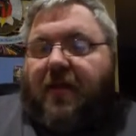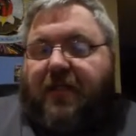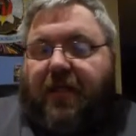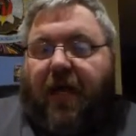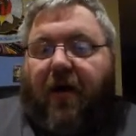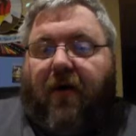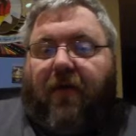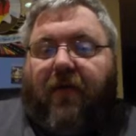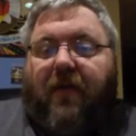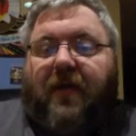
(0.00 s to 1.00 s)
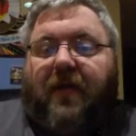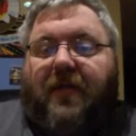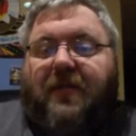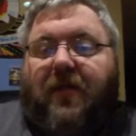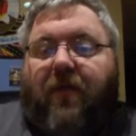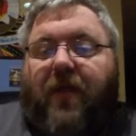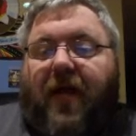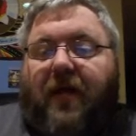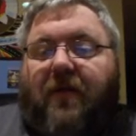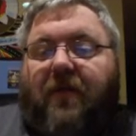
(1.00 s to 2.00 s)
So let's go
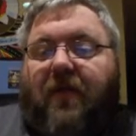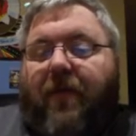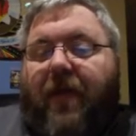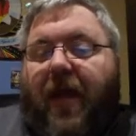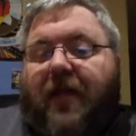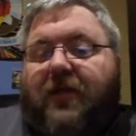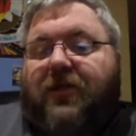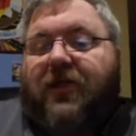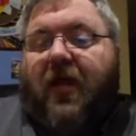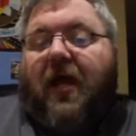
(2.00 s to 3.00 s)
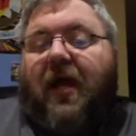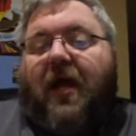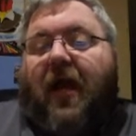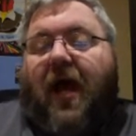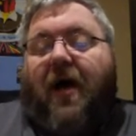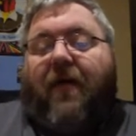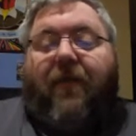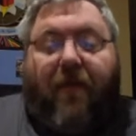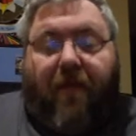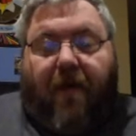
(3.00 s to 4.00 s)
back to our match.
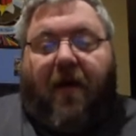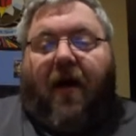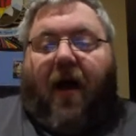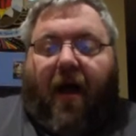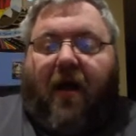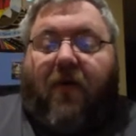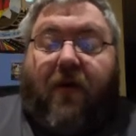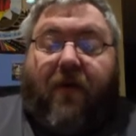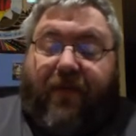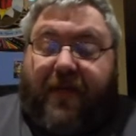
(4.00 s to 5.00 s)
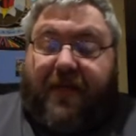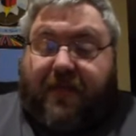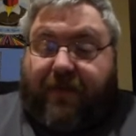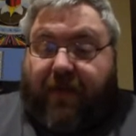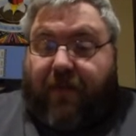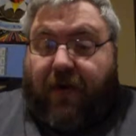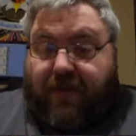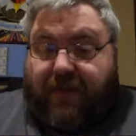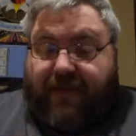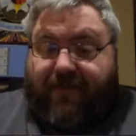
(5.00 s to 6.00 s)
Now, in order for this to be
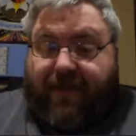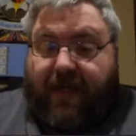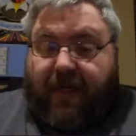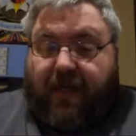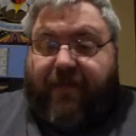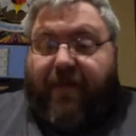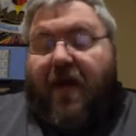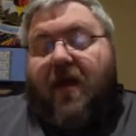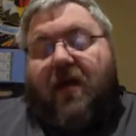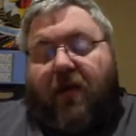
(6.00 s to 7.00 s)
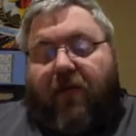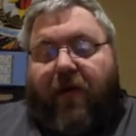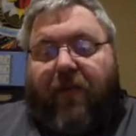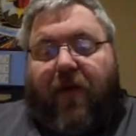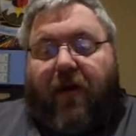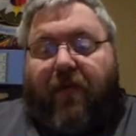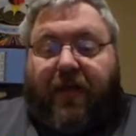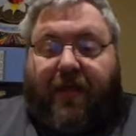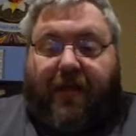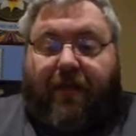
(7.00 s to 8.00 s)
most effective, you want to run him
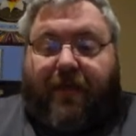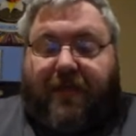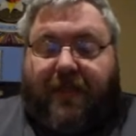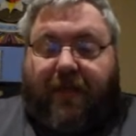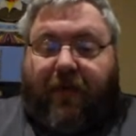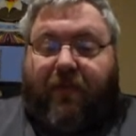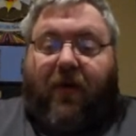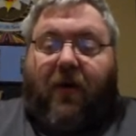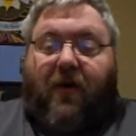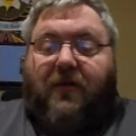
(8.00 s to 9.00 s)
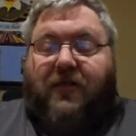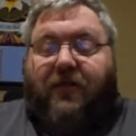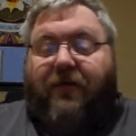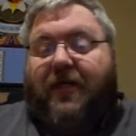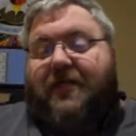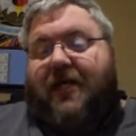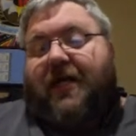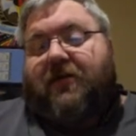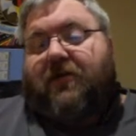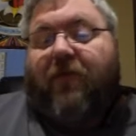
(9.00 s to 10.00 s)
with the WCW partner so he gets that
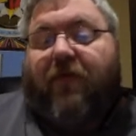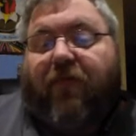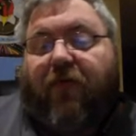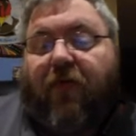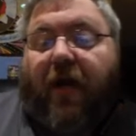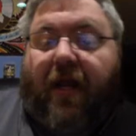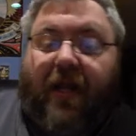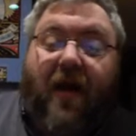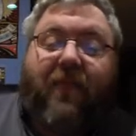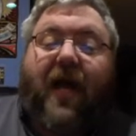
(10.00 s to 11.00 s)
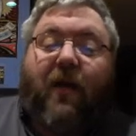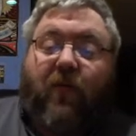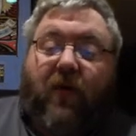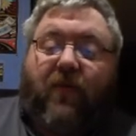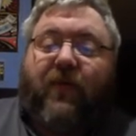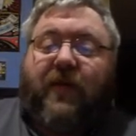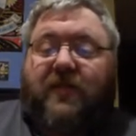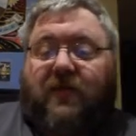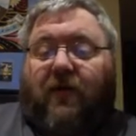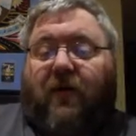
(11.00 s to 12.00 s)
extra move point, and that black move will
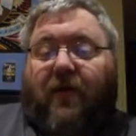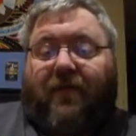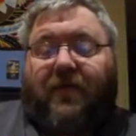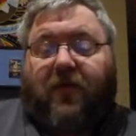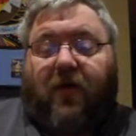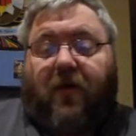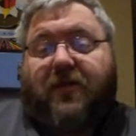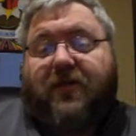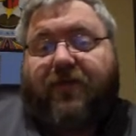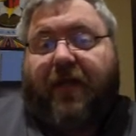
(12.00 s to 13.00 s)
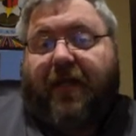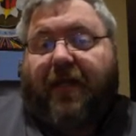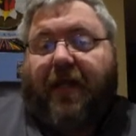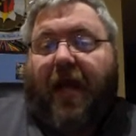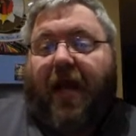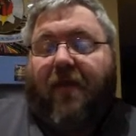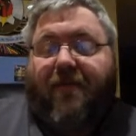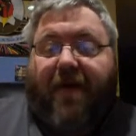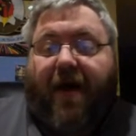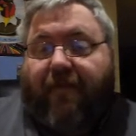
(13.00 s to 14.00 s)
start off charged with a
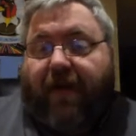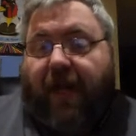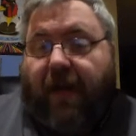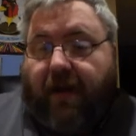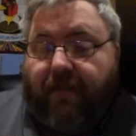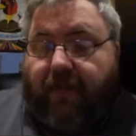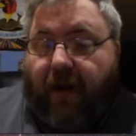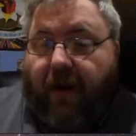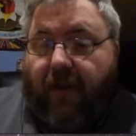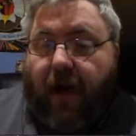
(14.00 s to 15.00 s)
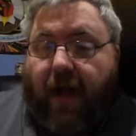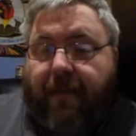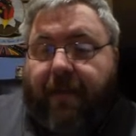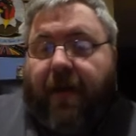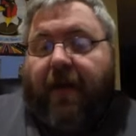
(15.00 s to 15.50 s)
5k Bray Wyatt.